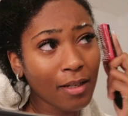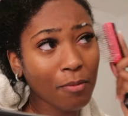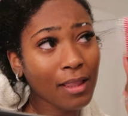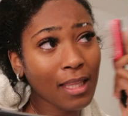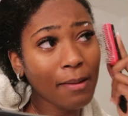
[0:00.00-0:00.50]

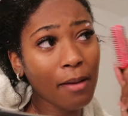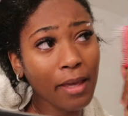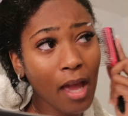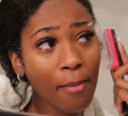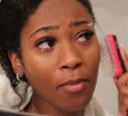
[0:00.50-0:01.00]
One thing about
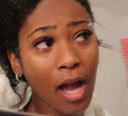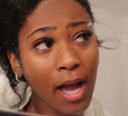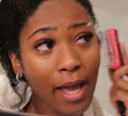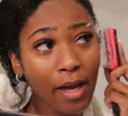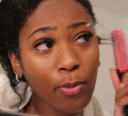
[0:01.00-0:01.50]
me,
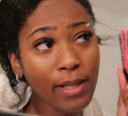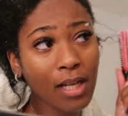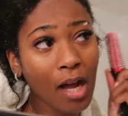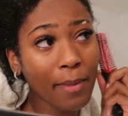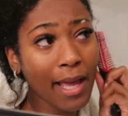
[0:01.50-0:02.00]
I always
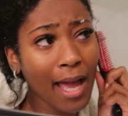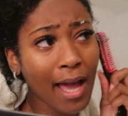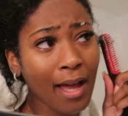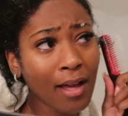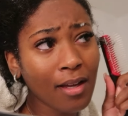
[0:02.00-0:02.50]
cut my
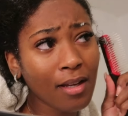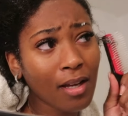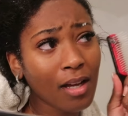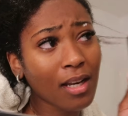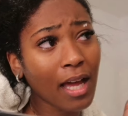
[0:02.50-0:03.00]
hair,
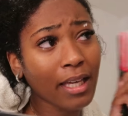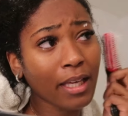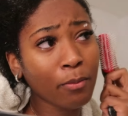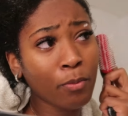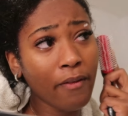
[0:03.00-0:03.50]

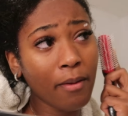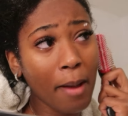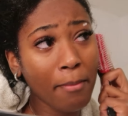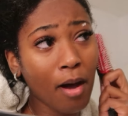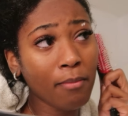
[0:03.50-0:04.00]
like whether
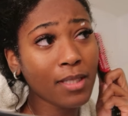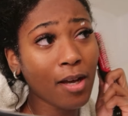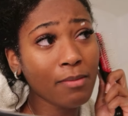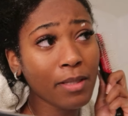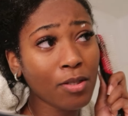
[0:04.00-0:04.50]
my mum
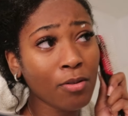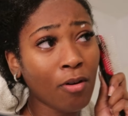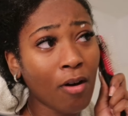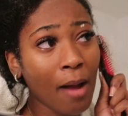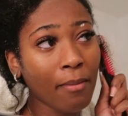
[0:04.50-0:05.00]
tells me to
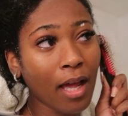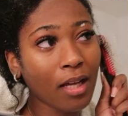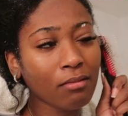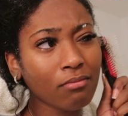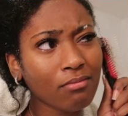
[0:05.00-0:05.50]
or I'm
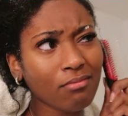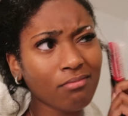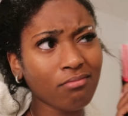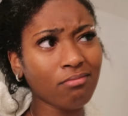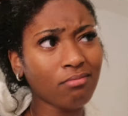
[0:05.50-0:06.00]
like,
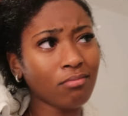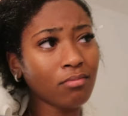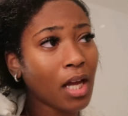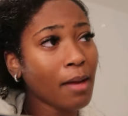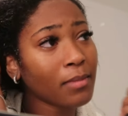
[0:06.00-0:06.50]

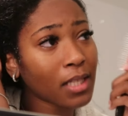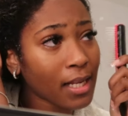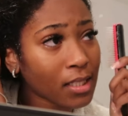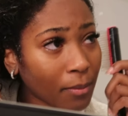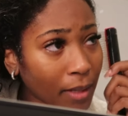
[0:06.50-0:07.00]
I'm
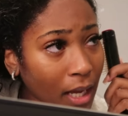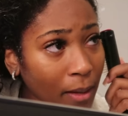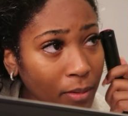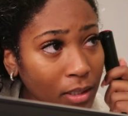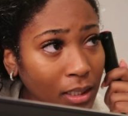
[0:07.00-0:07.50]
deciding to cut my
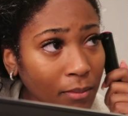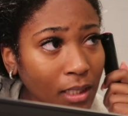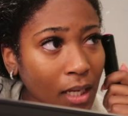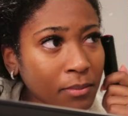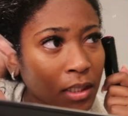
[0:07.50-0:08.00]
hair, because
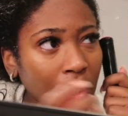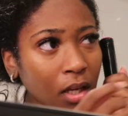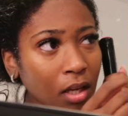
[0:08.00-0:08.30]
sometimes,